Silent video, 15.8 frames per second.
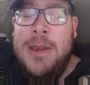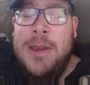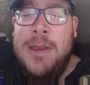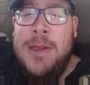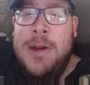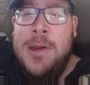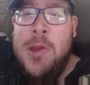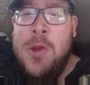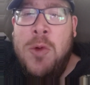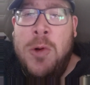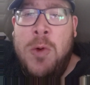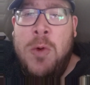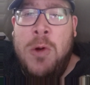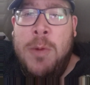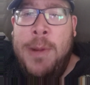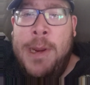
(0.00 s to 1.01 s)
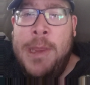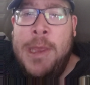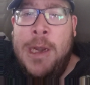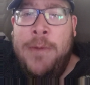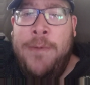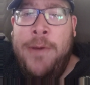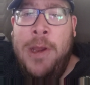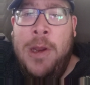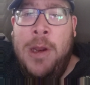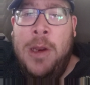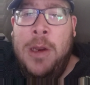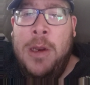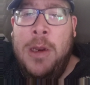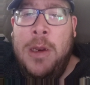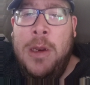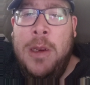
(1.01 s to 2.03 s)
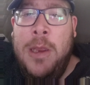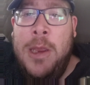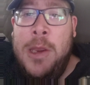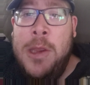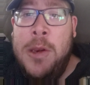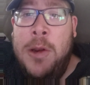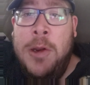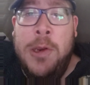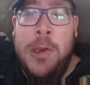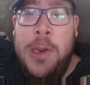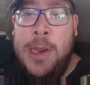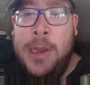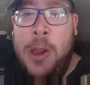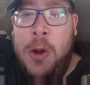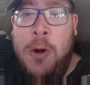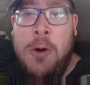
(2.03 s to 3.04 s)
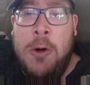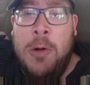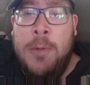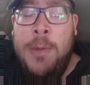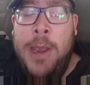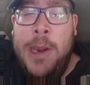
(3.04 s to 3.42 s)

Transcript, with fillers: There's short quarterbacks in the NFL. As long as you got the arm